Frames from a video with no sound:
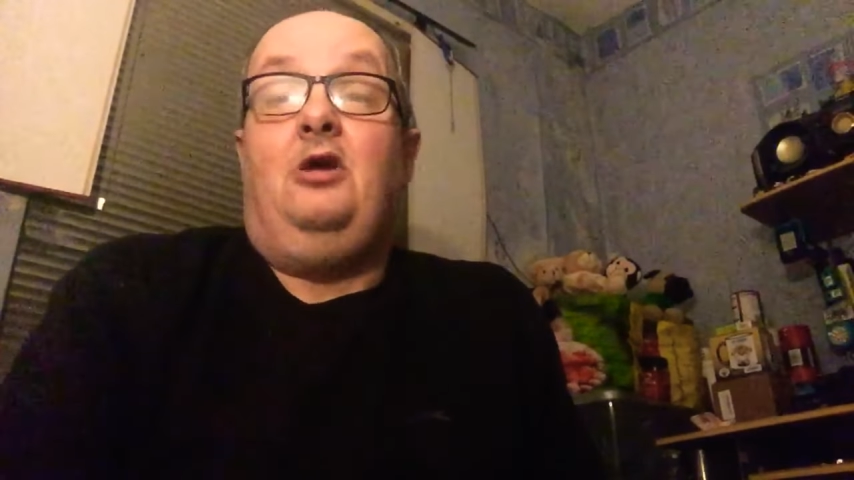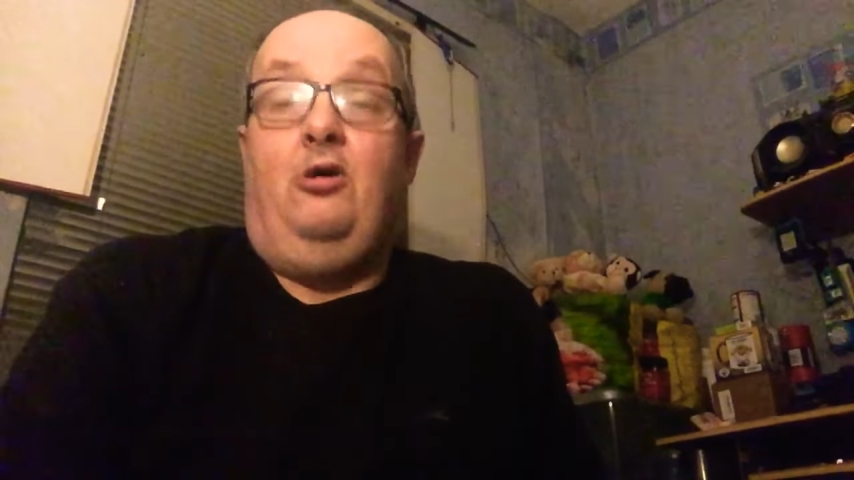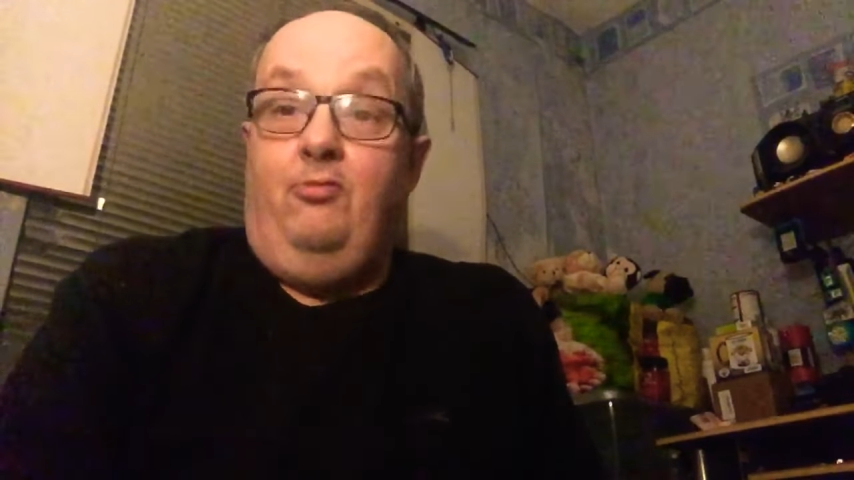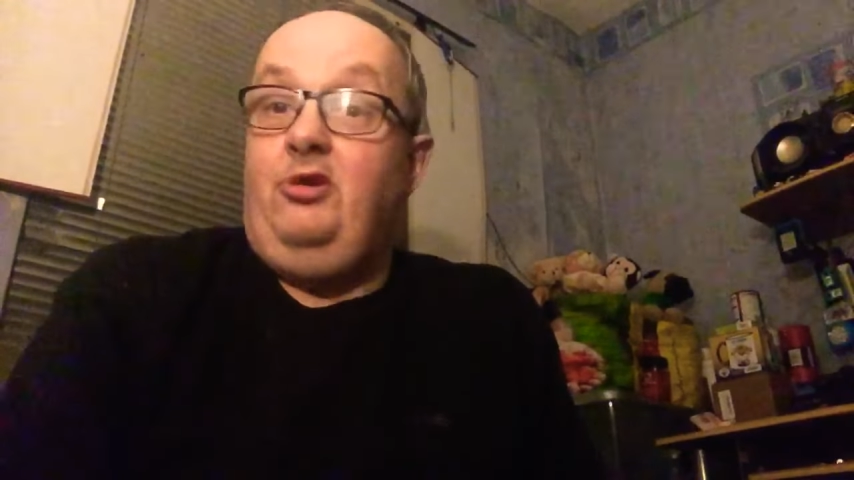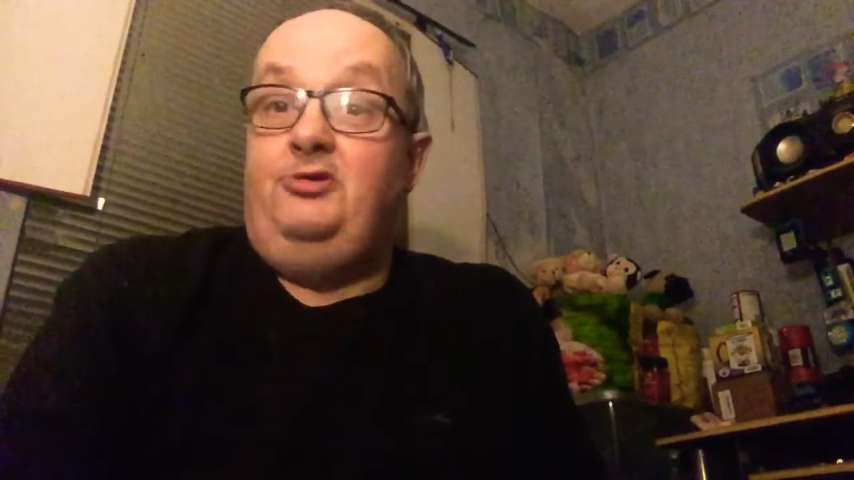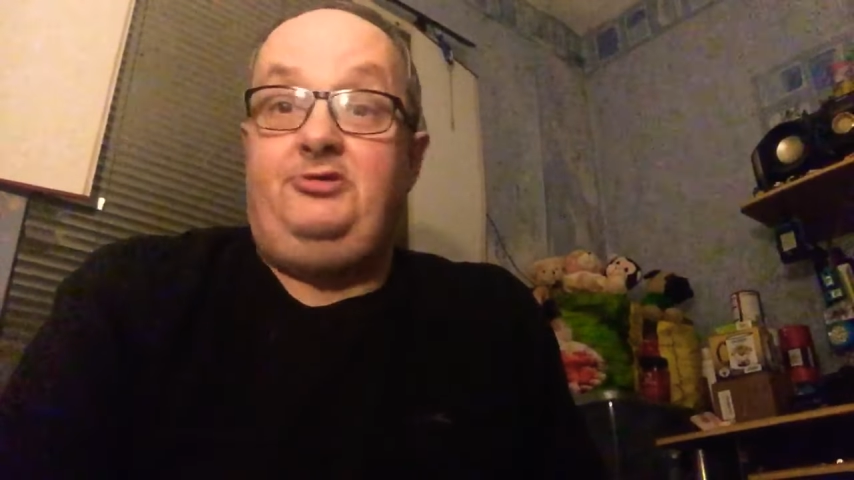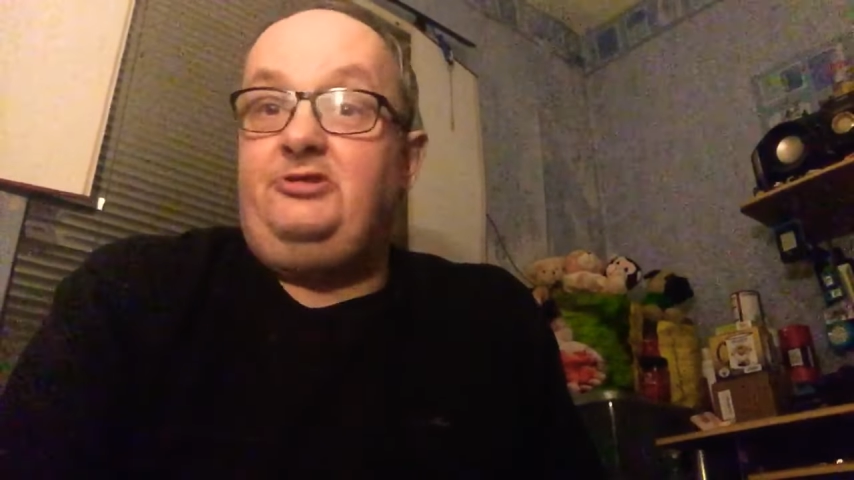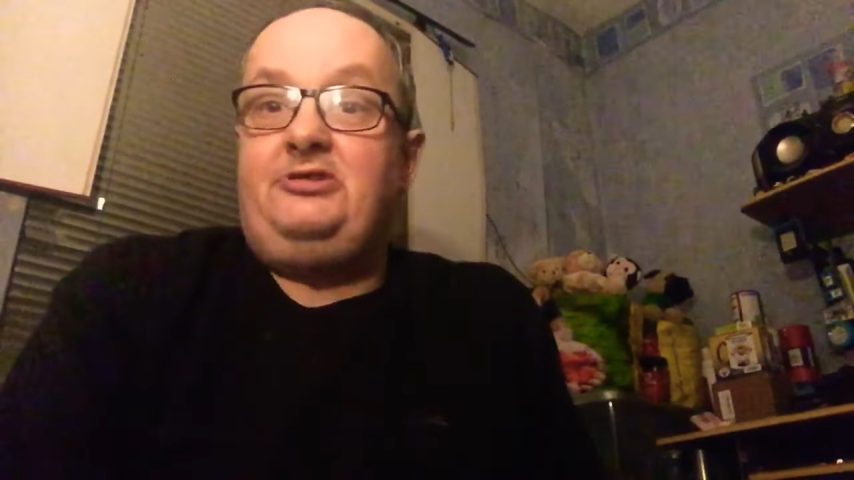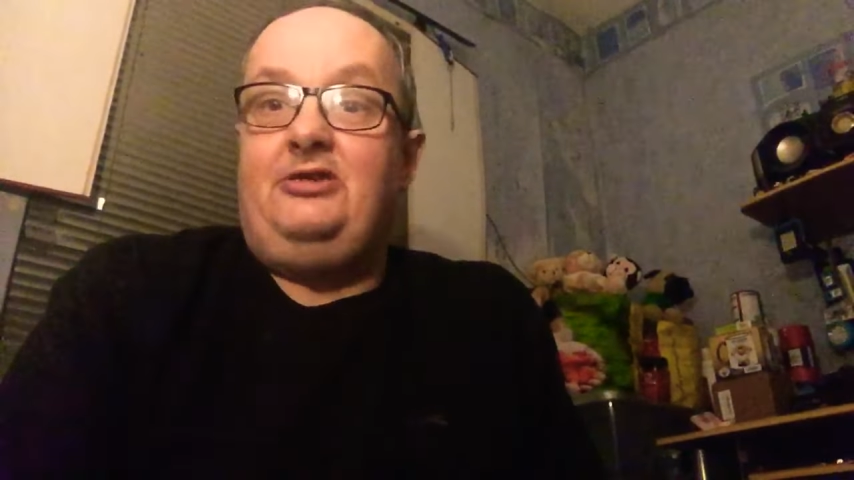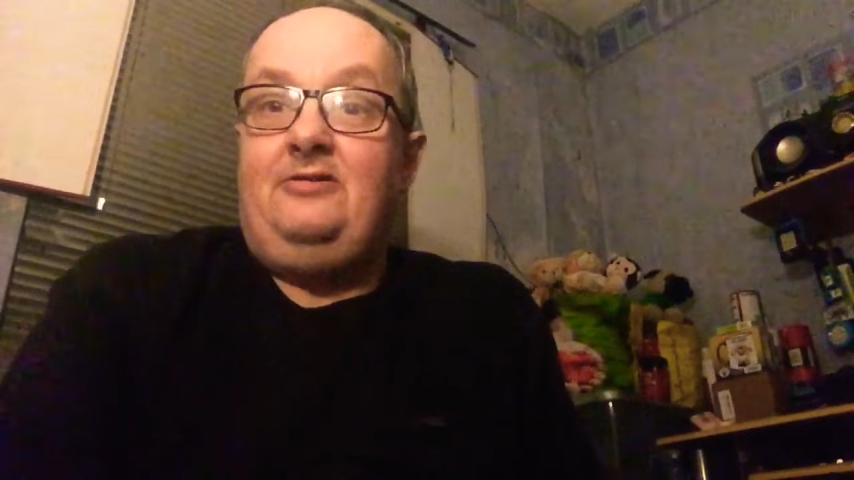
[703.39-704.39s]

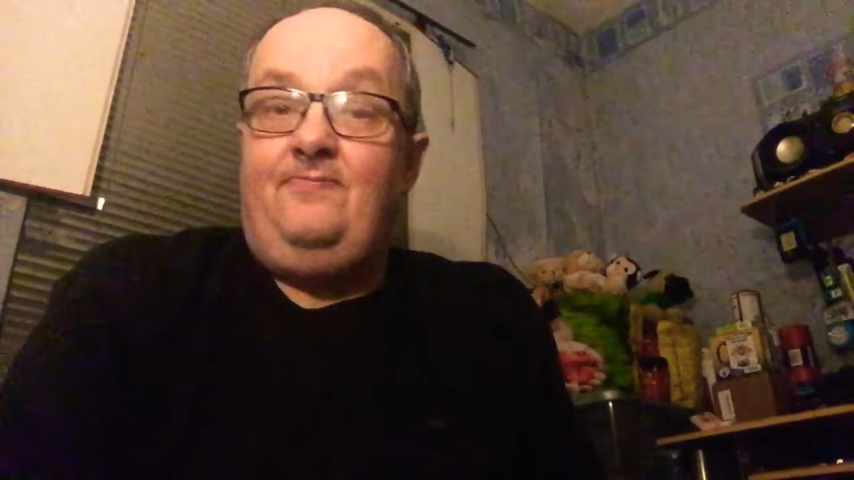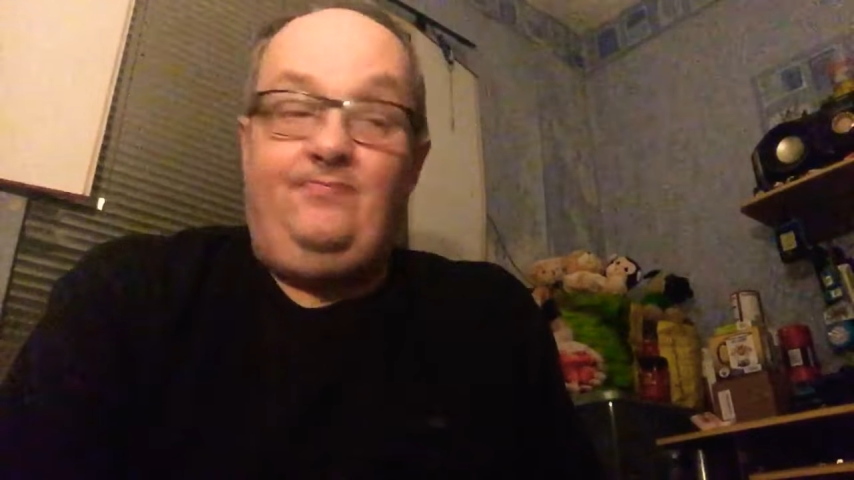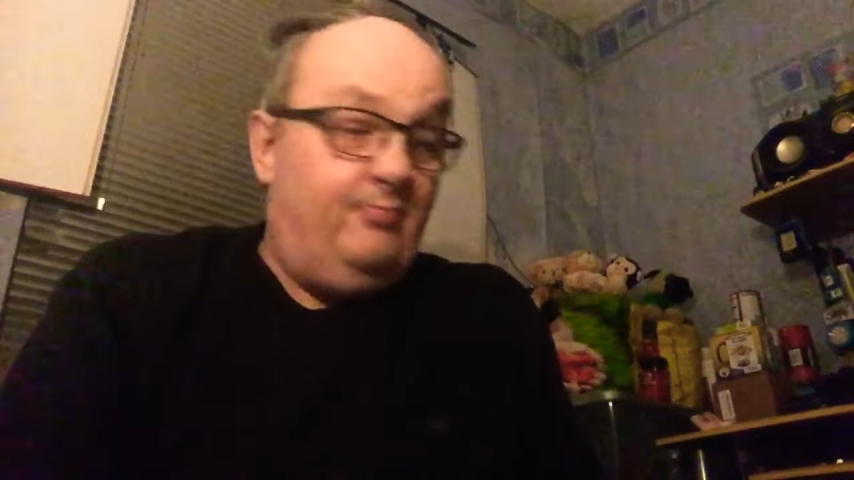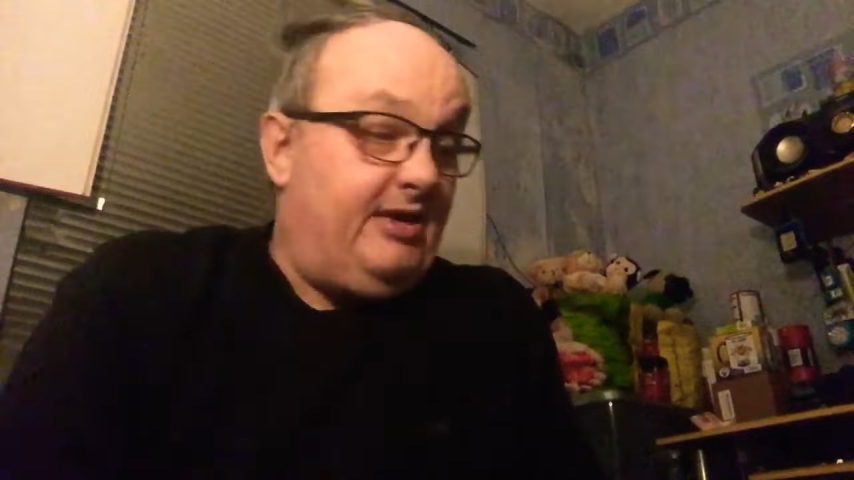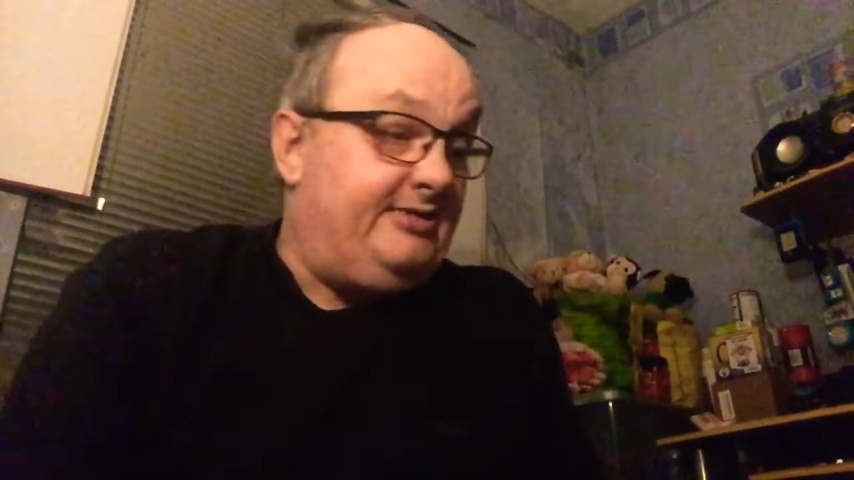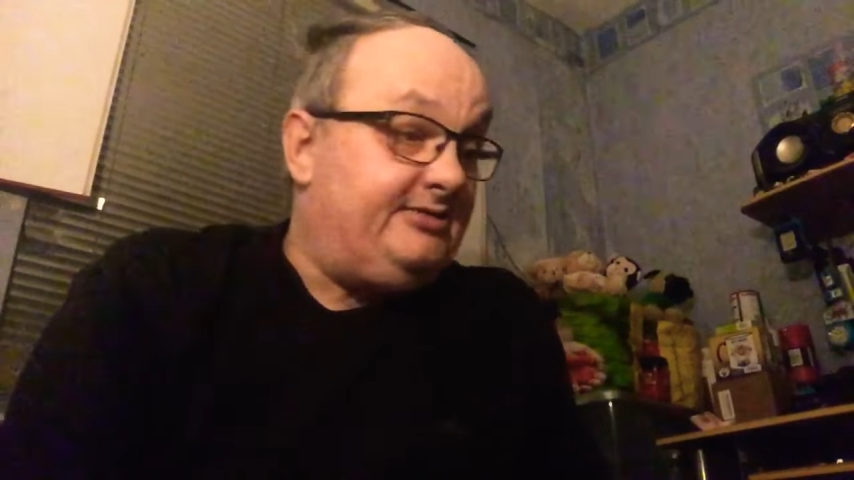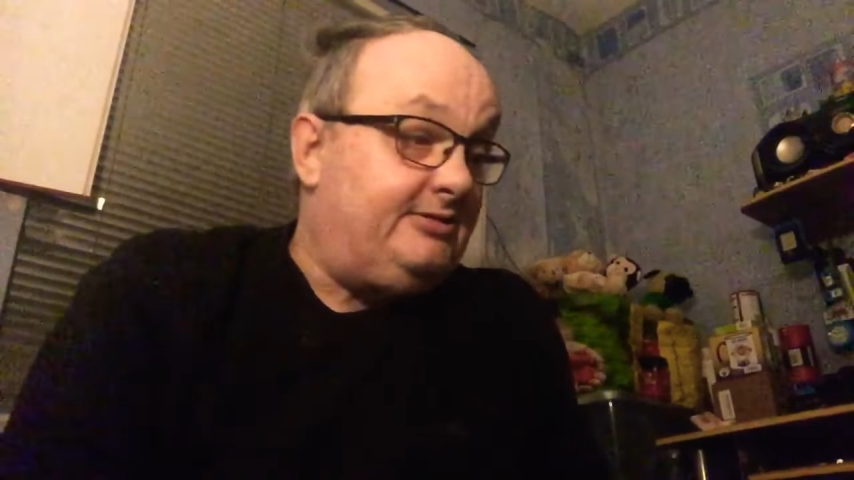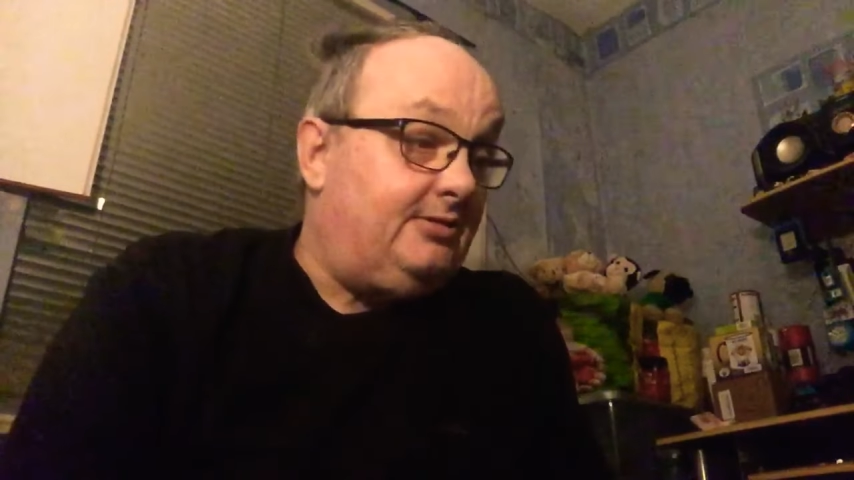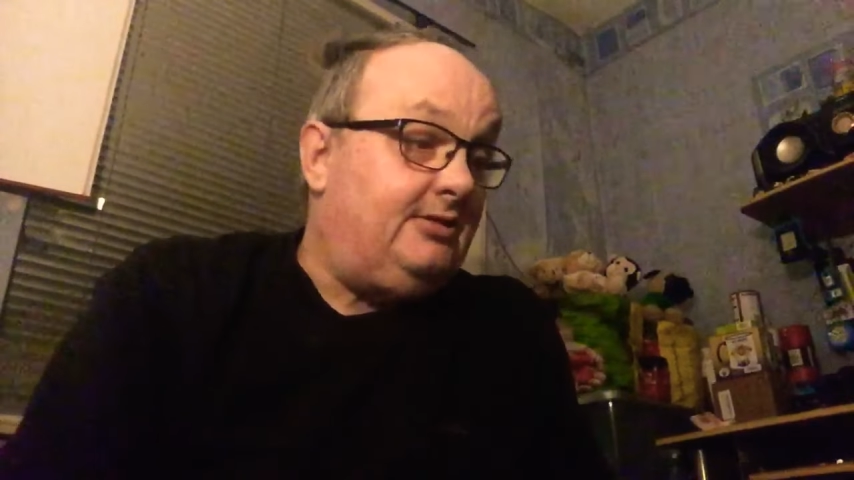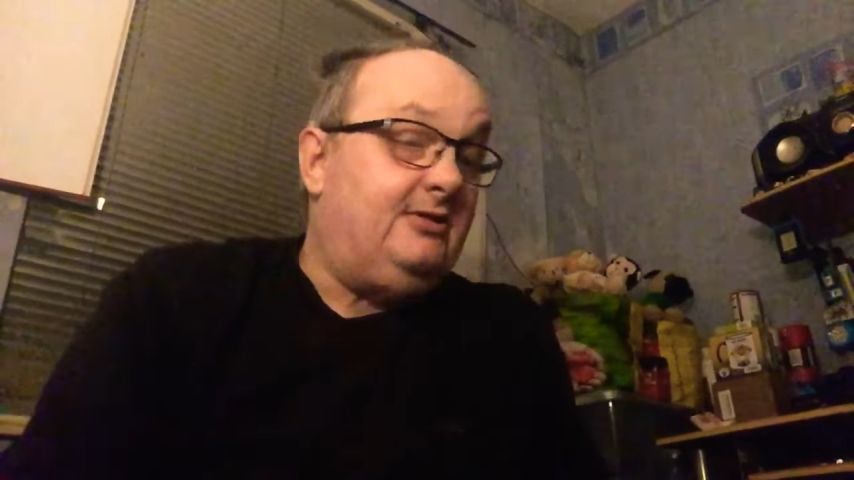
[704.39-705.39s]
emergency,
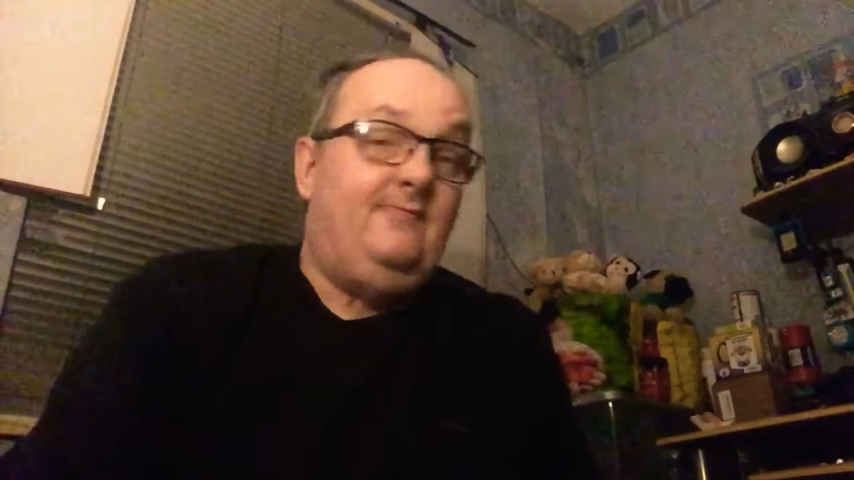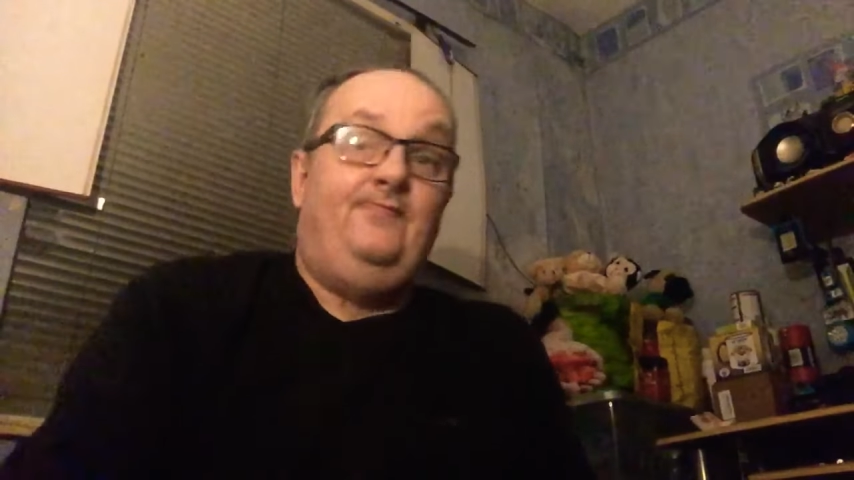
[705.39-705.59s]
basically.